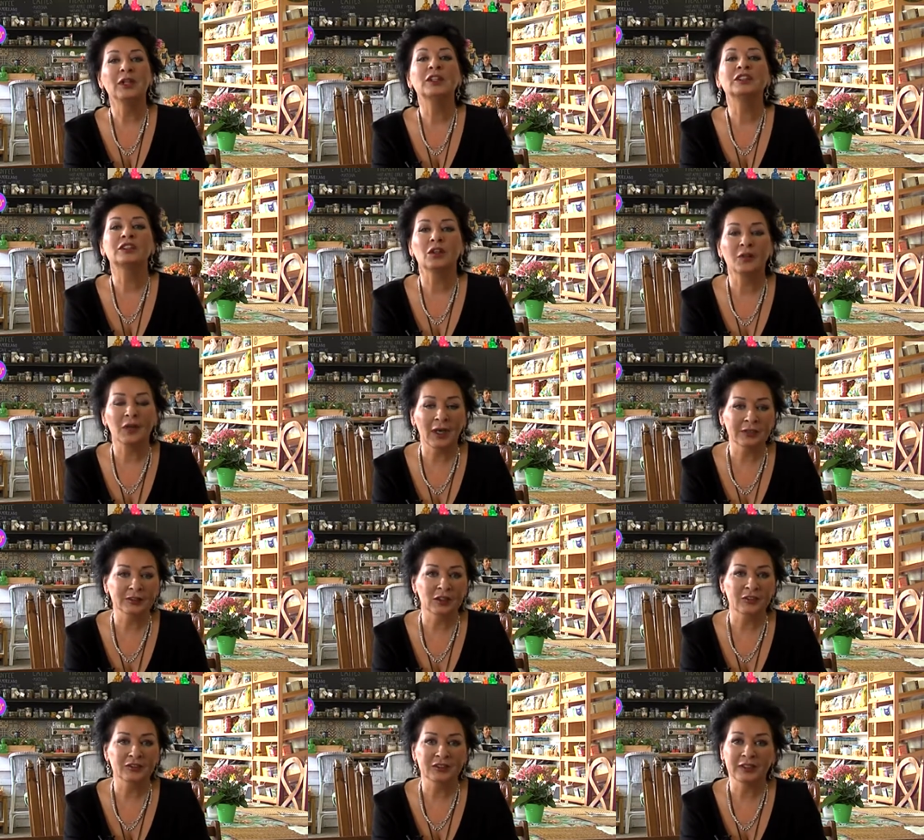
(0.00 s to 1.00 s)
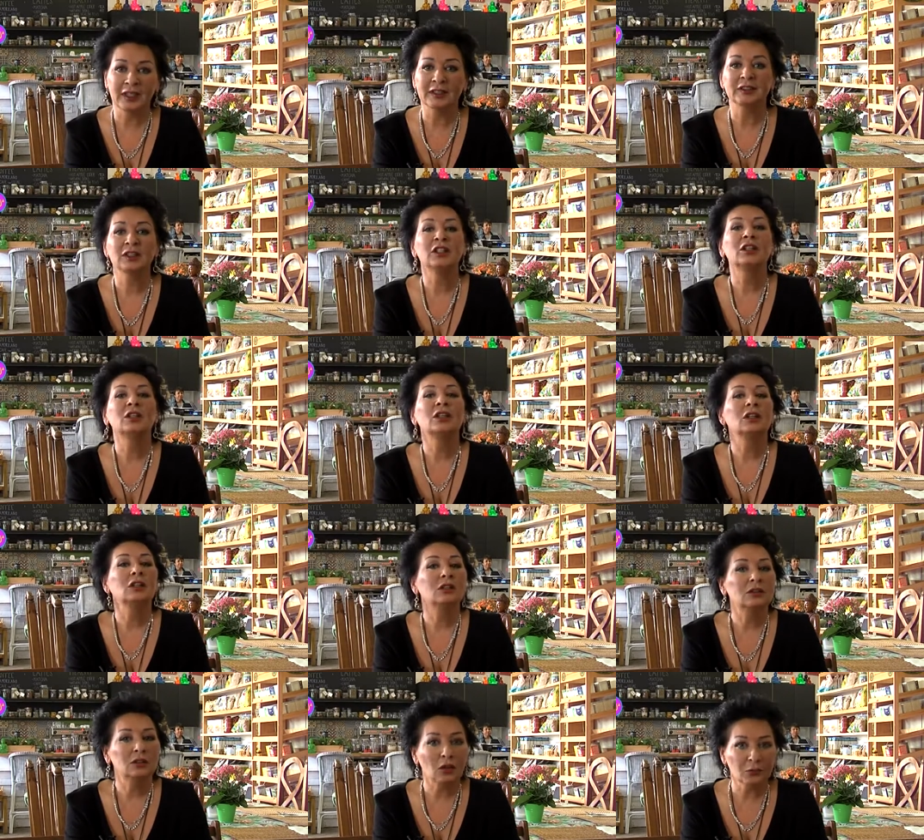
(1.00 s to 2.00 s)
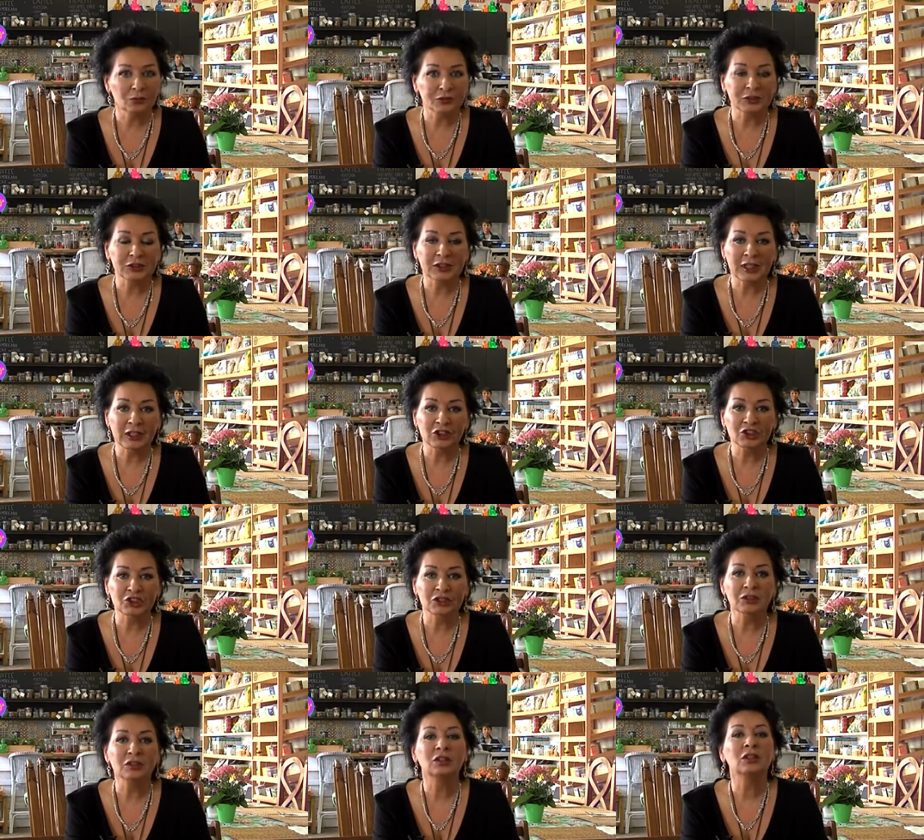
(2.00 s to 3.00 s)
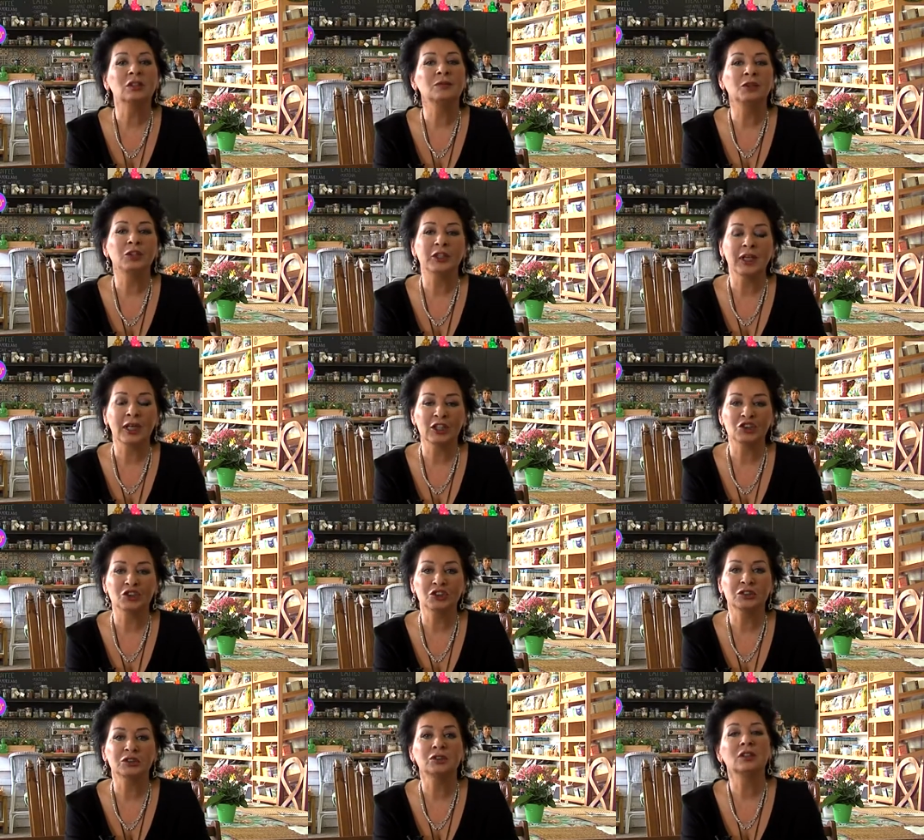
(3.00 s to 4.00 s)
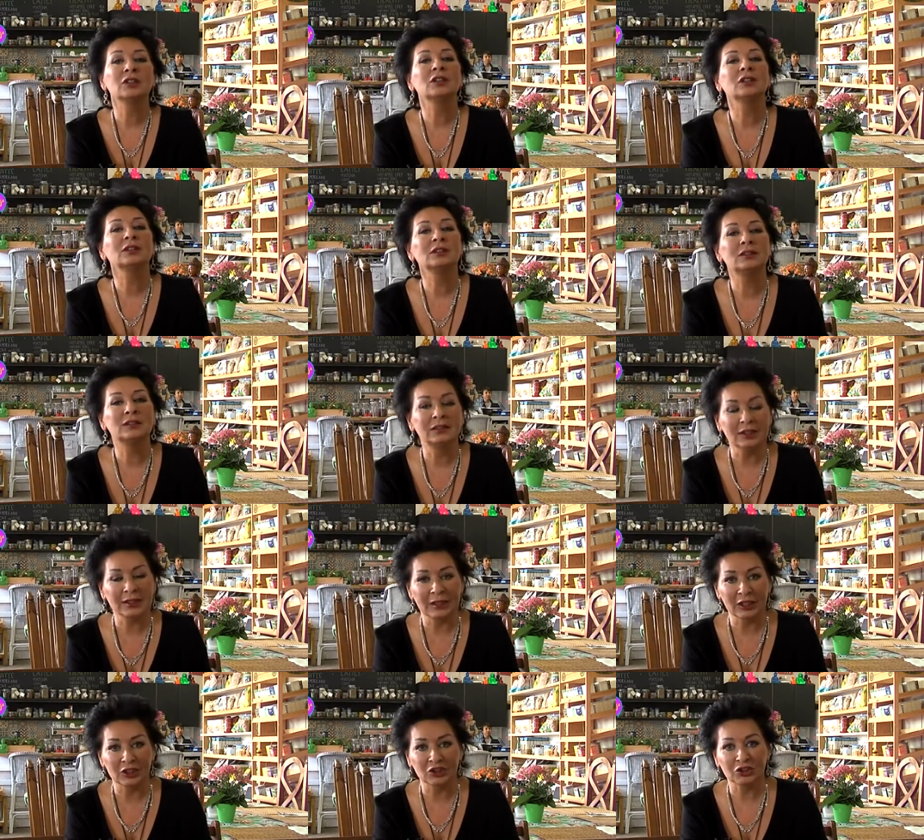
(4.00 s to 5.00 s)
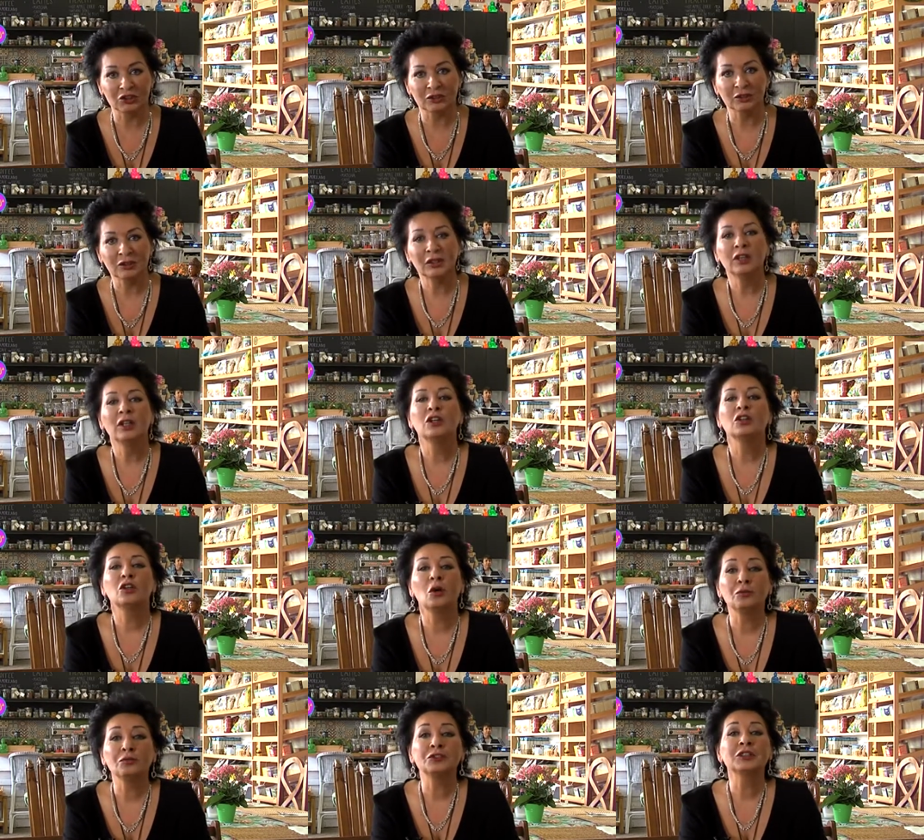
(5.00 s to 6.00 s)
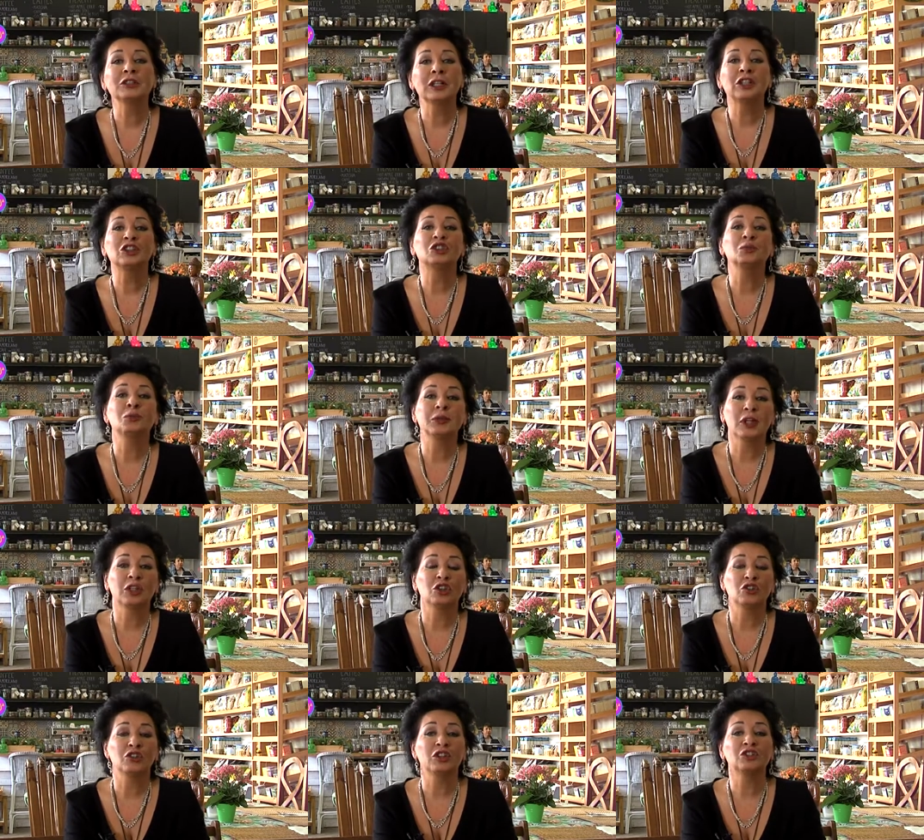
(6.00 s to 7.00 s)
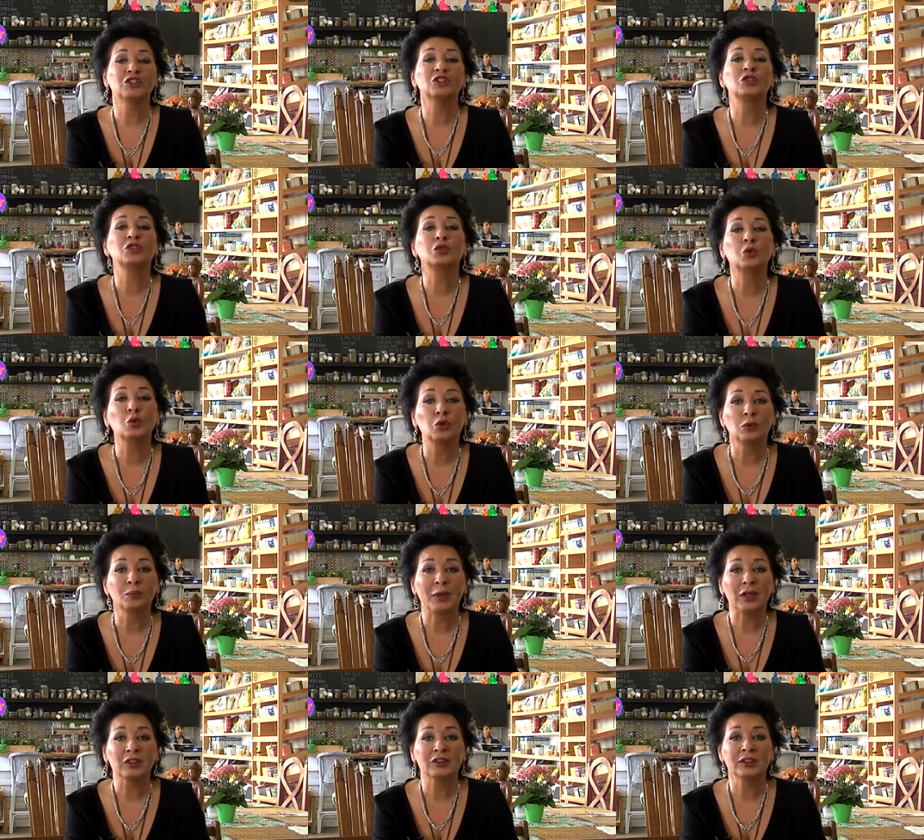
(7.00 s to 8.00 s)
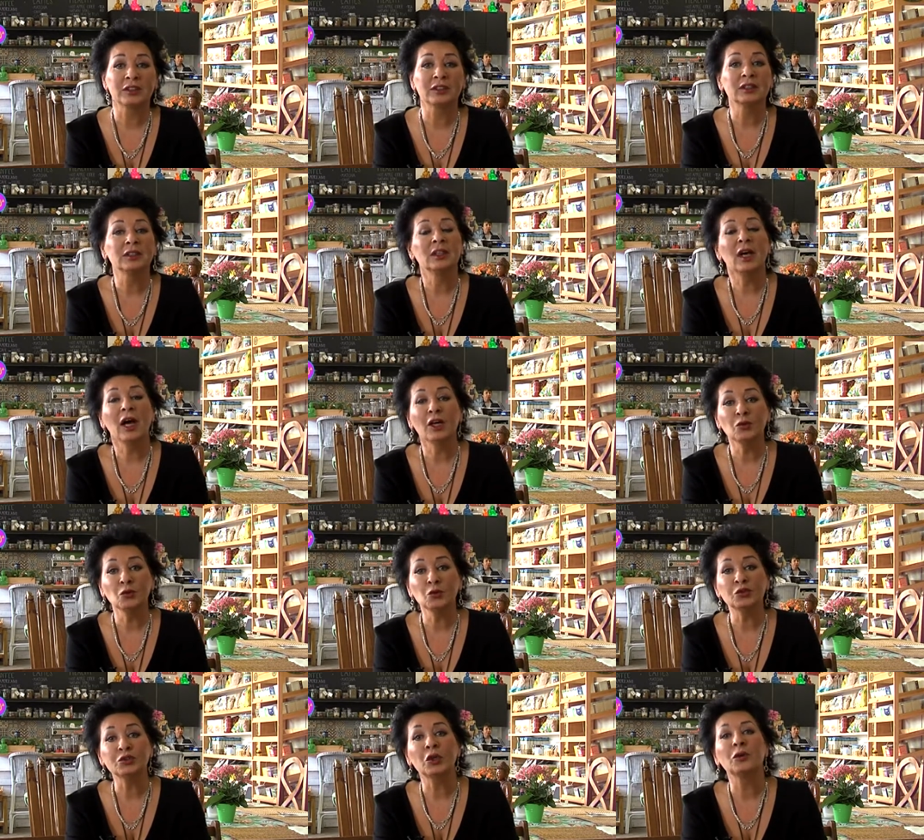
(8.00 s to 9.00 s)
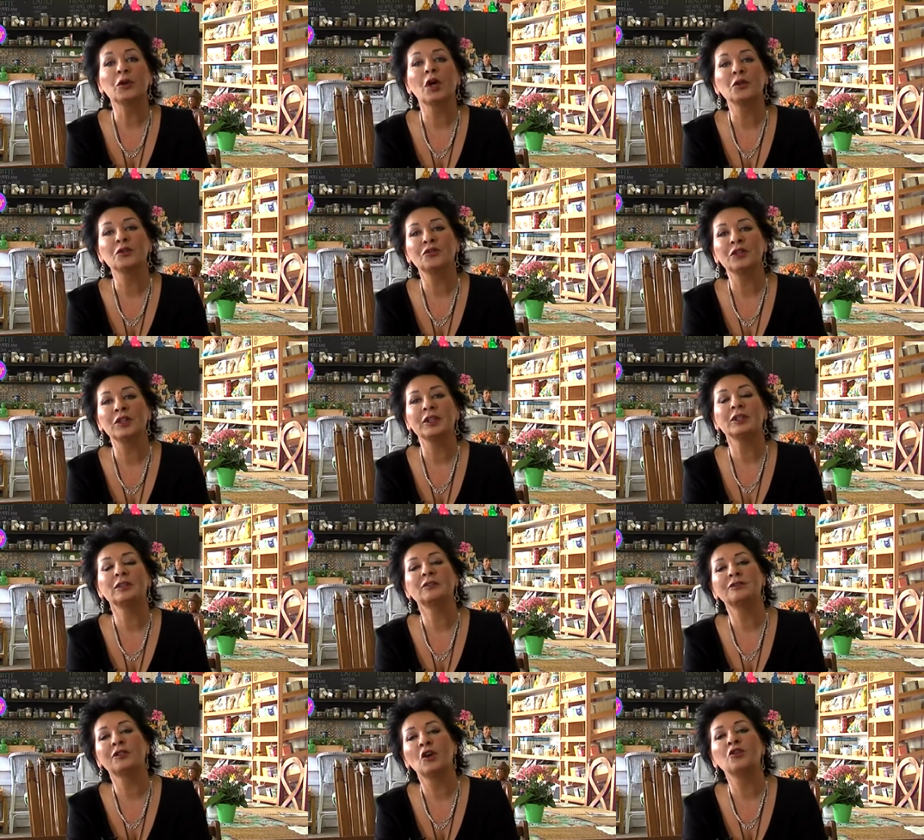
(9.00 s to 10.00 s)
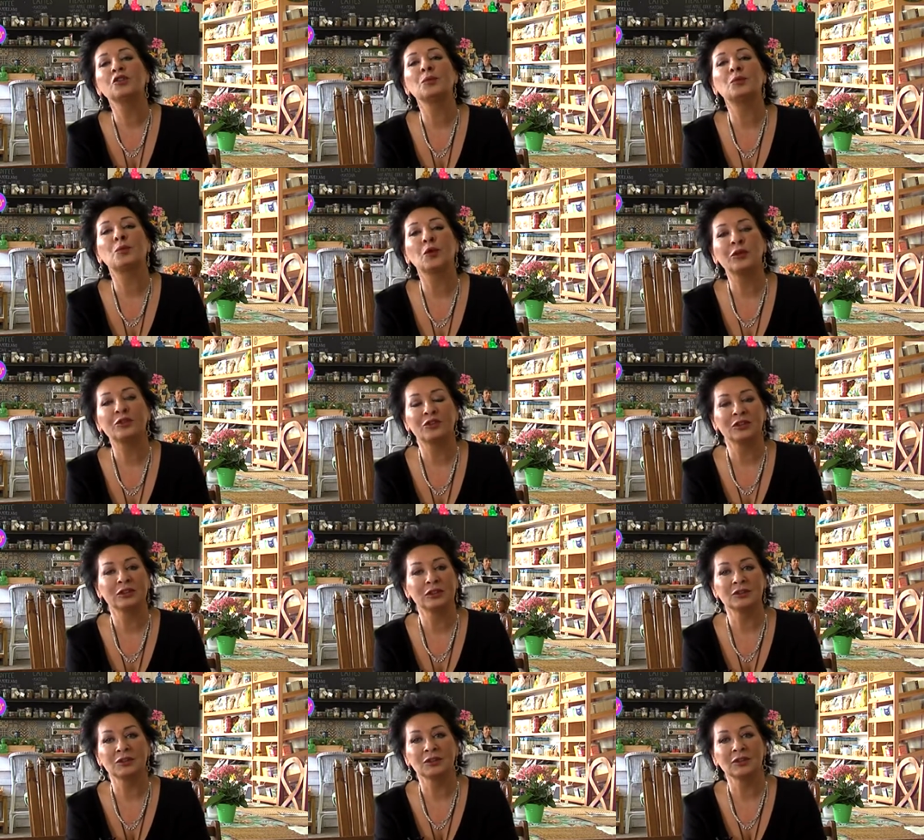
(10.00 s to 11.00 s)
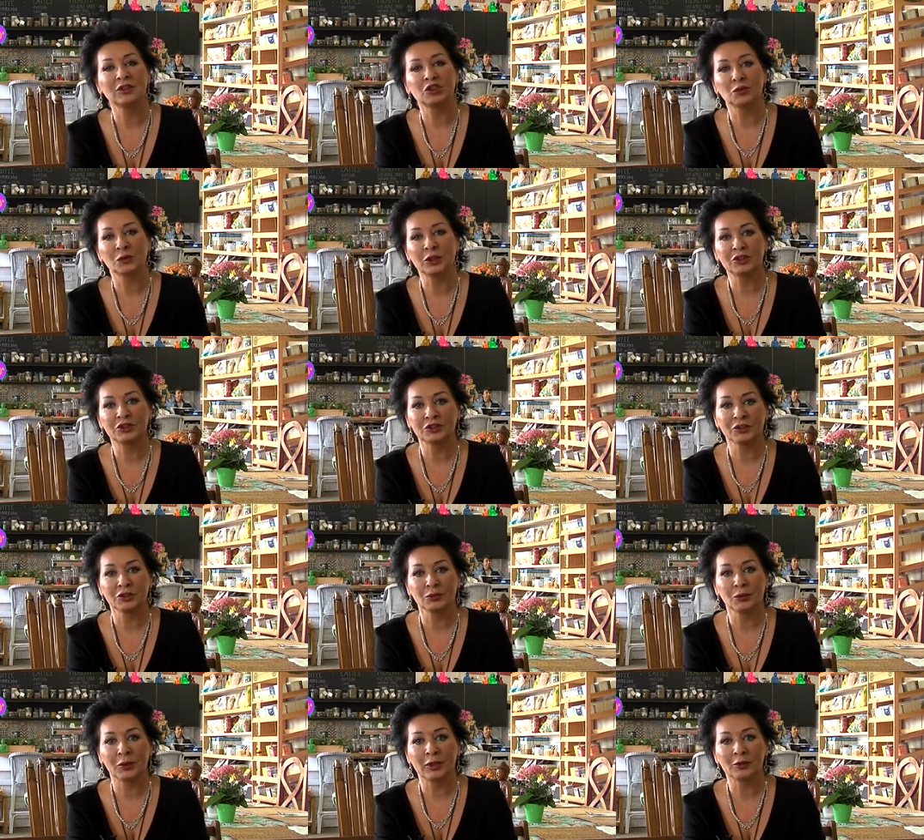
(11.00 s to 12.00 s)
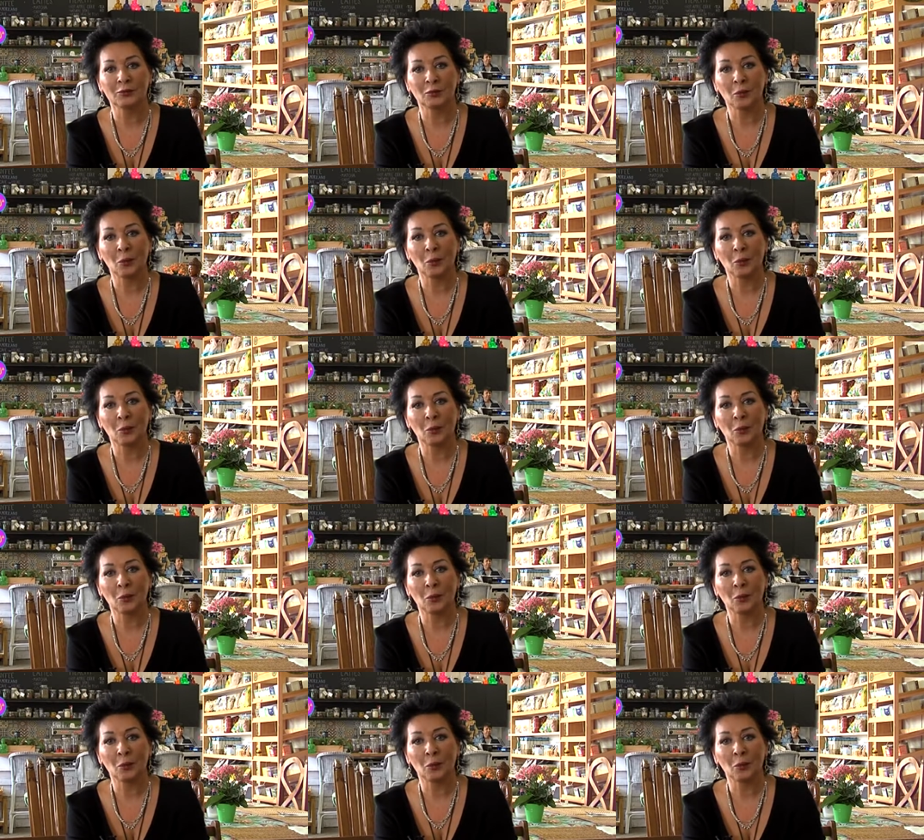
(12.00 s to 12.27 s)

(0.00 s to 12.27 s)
So, as I've said, confrontation, communication, conciliation confrontation without aggression, talk about it, and also hopefully involve the boyfriend in the situation as well.